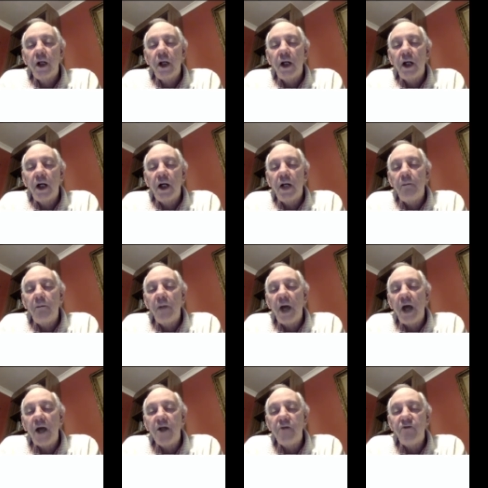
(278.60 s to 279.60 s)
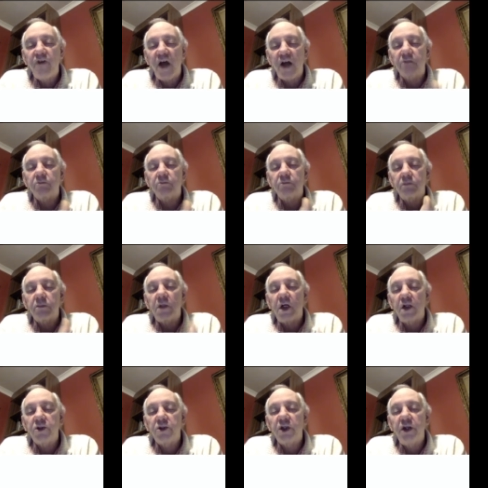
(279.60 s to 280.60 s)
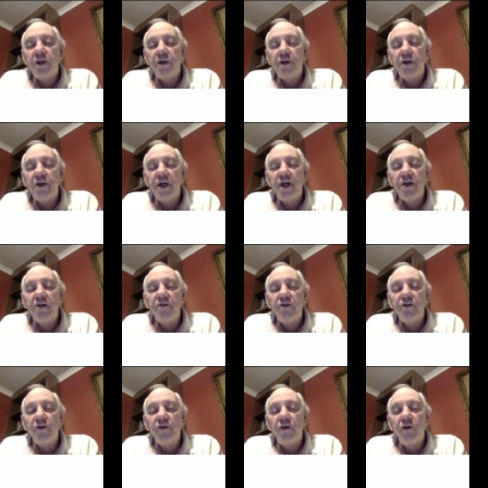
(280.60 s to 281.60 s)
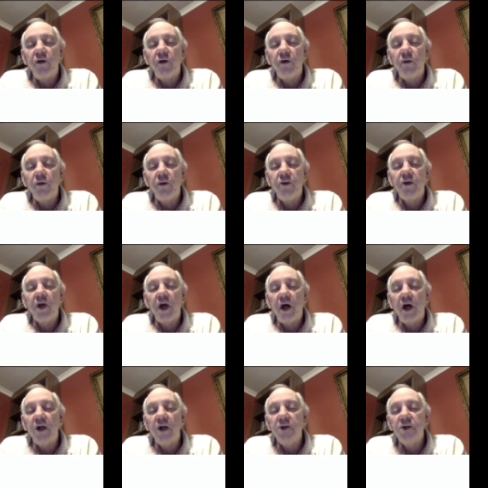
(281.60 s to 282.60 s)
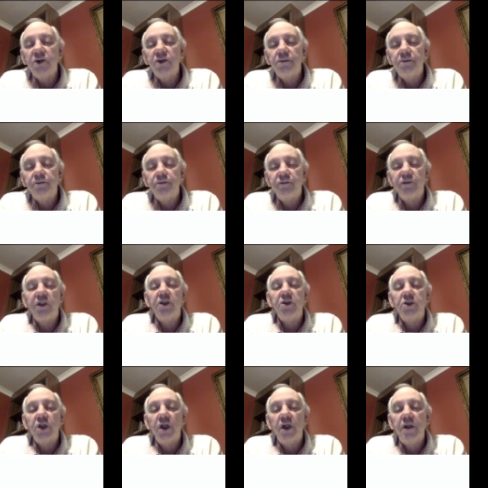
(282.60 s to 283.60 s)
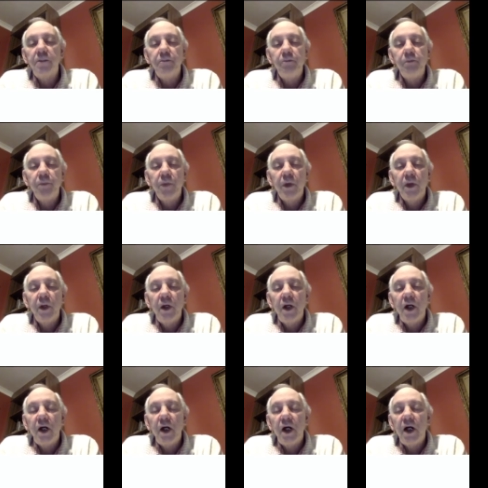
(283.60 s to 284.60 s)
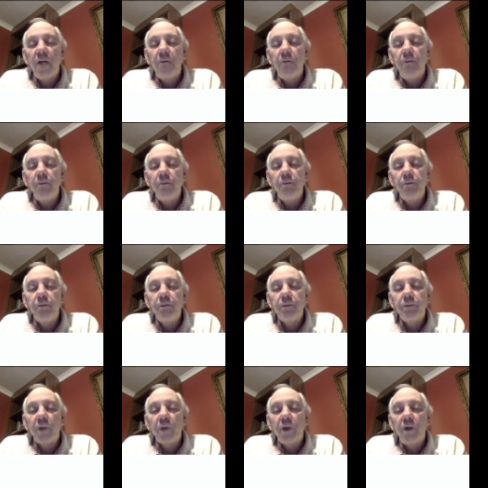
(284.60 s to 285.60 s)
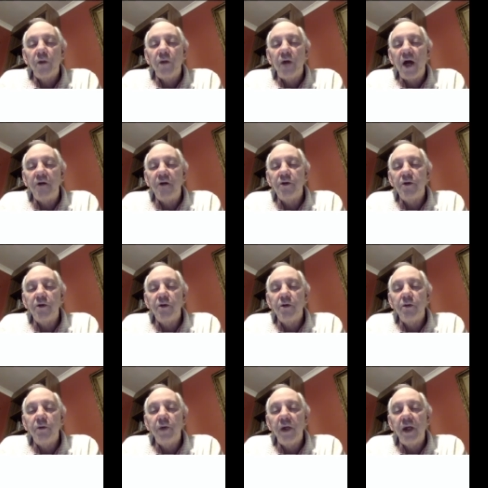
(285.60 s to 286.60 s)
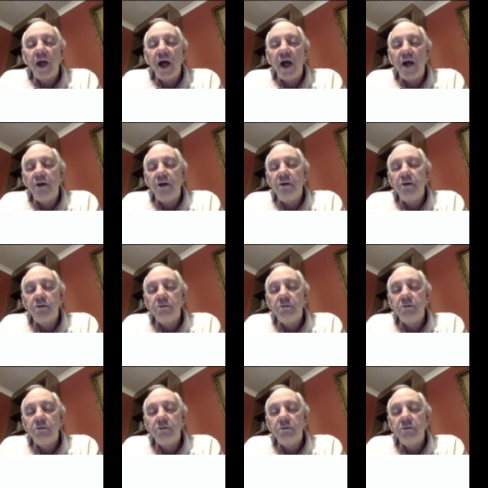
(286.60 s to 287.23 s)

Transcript: And in fact, I'll show you at the end of the talk, with cards, virtually, that we can,